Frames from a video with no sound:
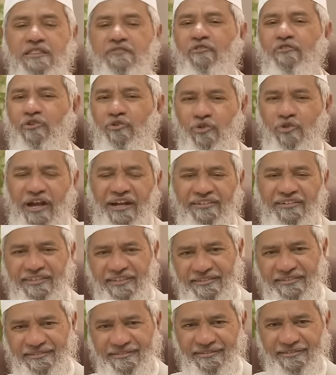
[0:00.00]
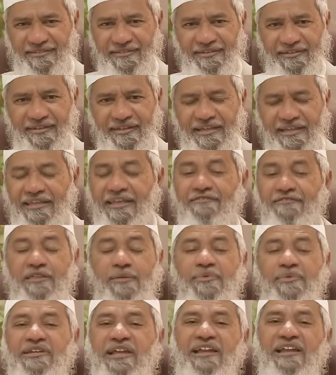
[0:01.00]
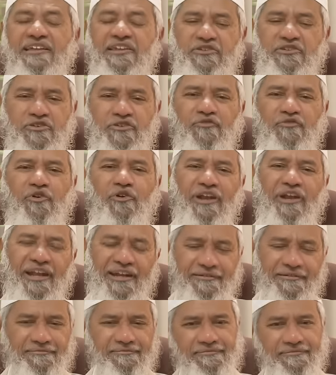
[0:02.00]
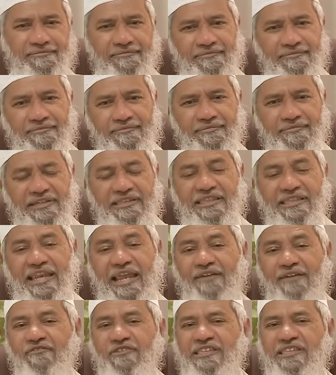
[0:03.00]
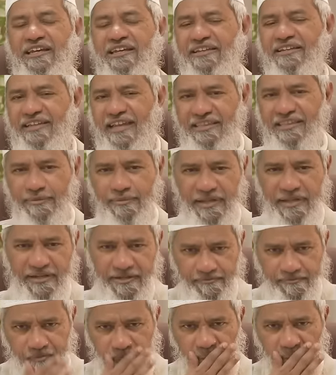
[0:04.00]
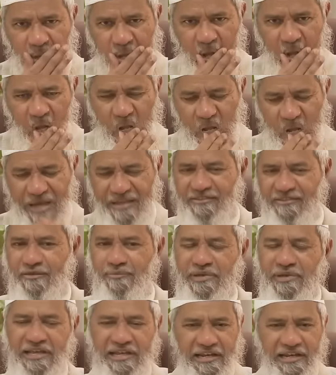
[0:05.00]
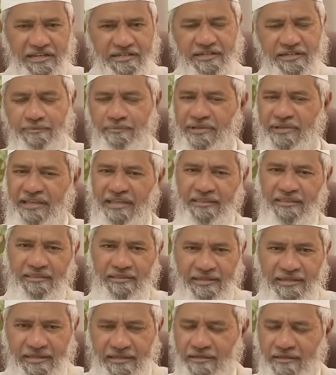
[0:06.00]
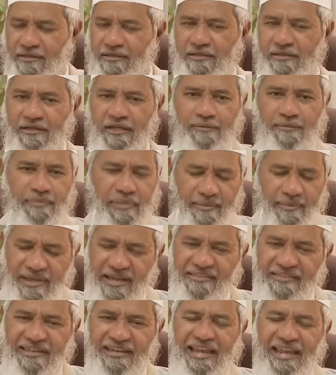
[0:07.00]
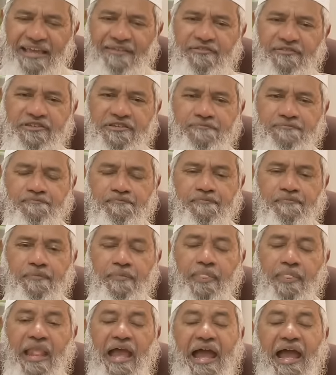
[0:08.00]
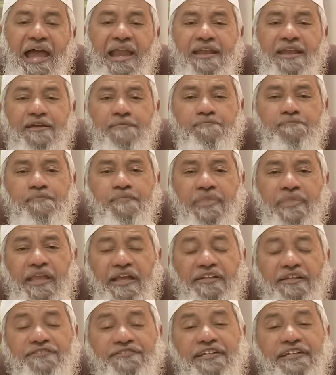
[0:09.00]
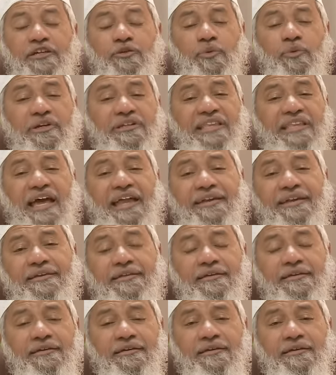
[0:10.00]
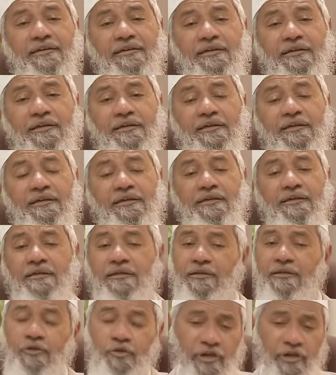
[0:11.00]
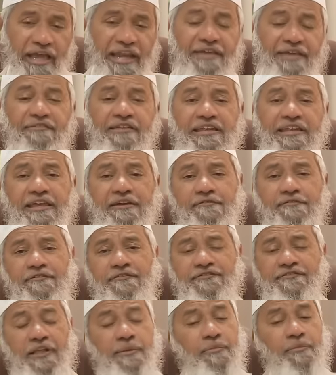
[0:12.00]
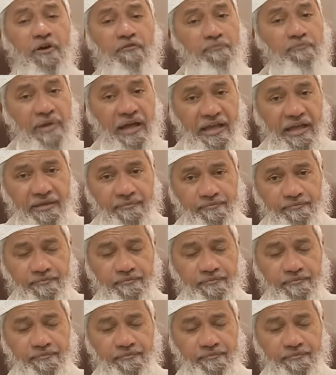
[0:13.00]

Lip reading: is what Quran says. Give them a translation of the Quran in the language they understand the best. Whether it be English, it be Hindi, it may be other language. And see to it that you can even give some of my